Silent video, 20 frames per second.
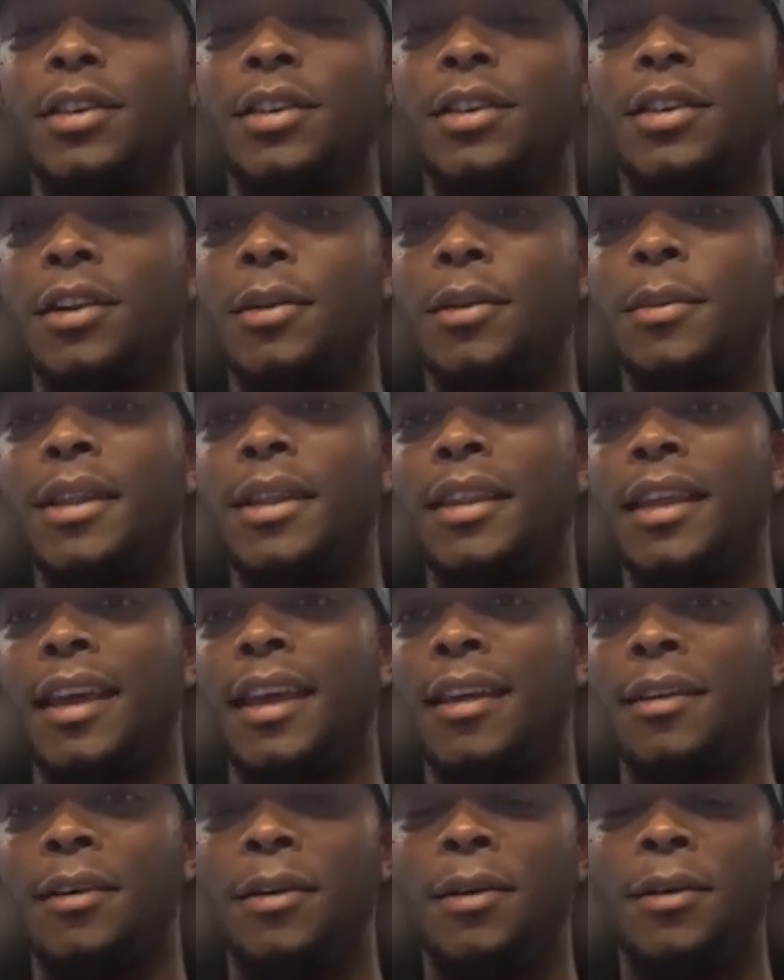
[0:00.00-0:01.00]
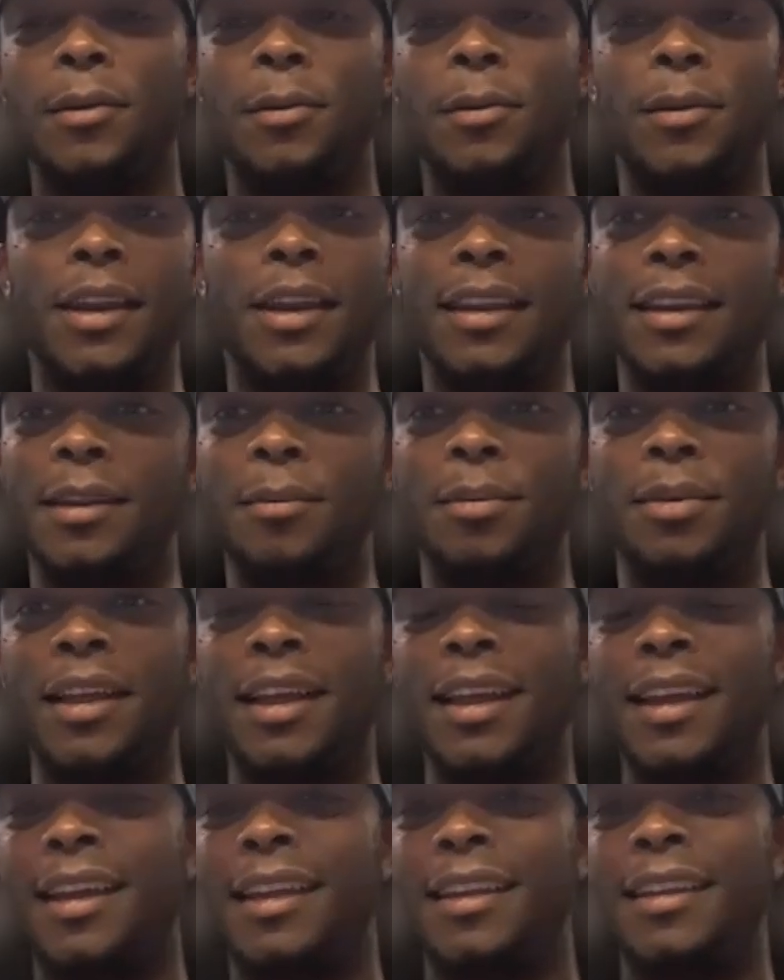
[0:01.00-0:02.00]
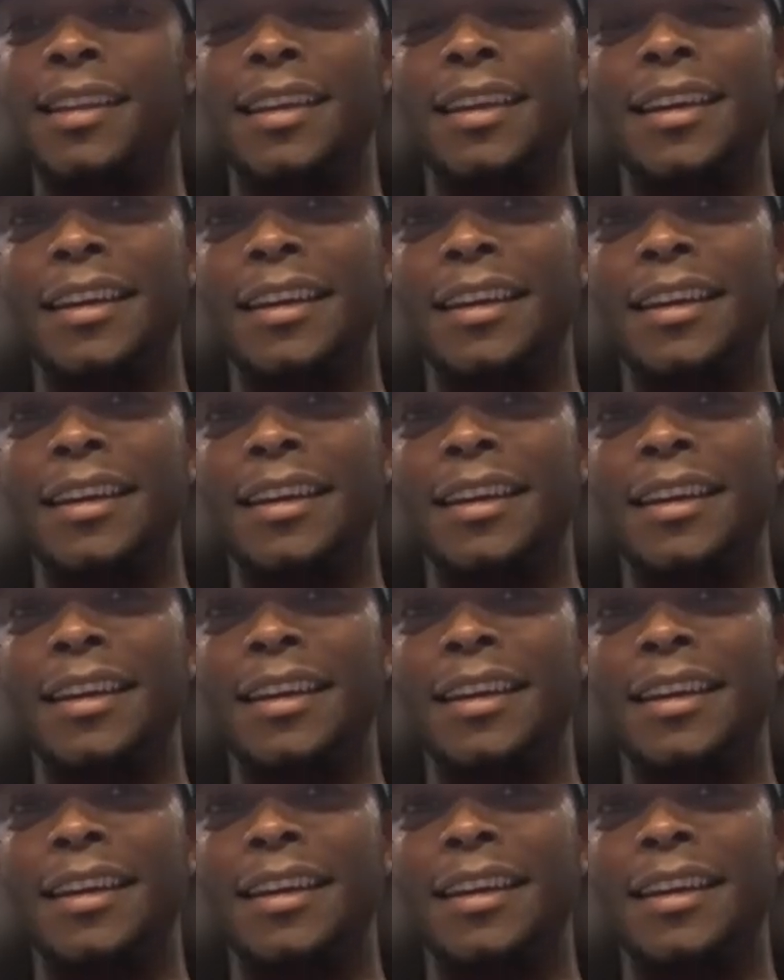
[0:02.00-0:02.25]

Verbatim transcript: tournament that we needed to play in